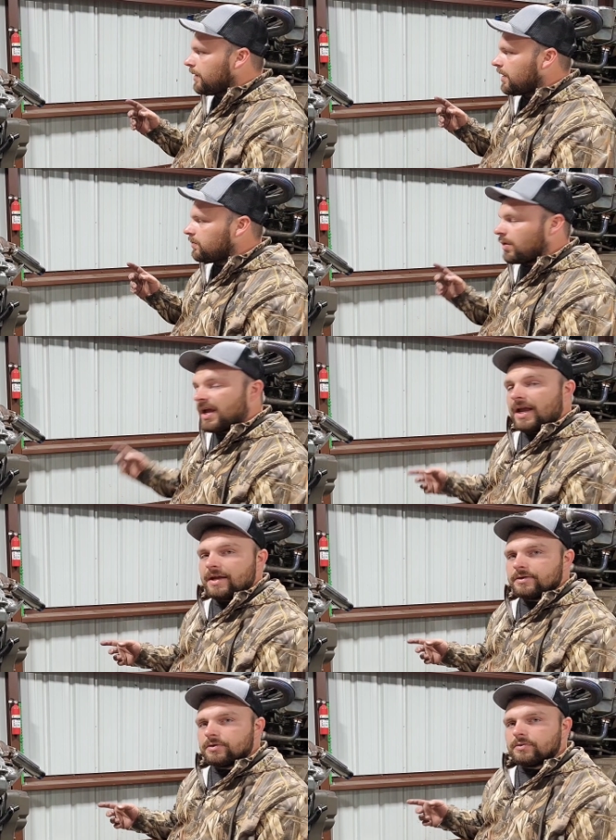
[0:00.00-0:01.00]
But what I
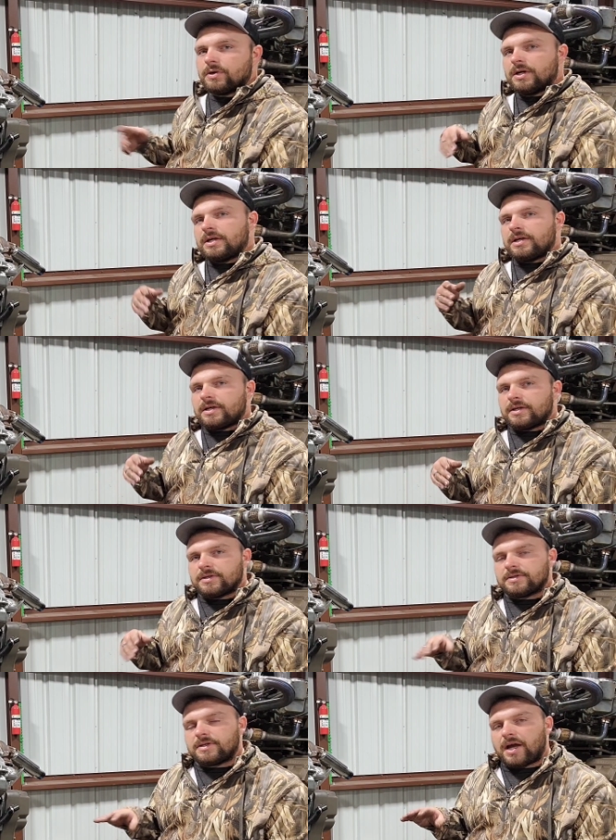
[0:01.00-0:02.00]
can do
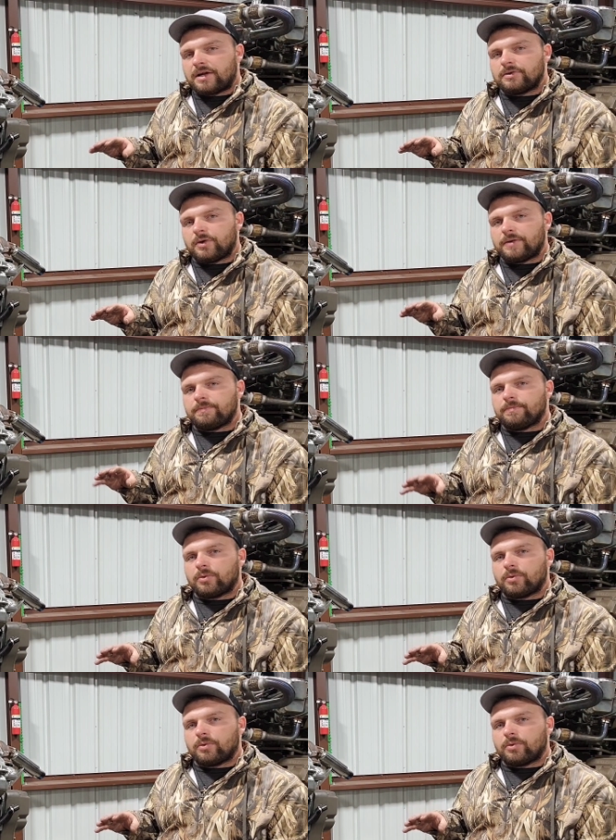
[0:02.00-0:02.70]
is kind of do a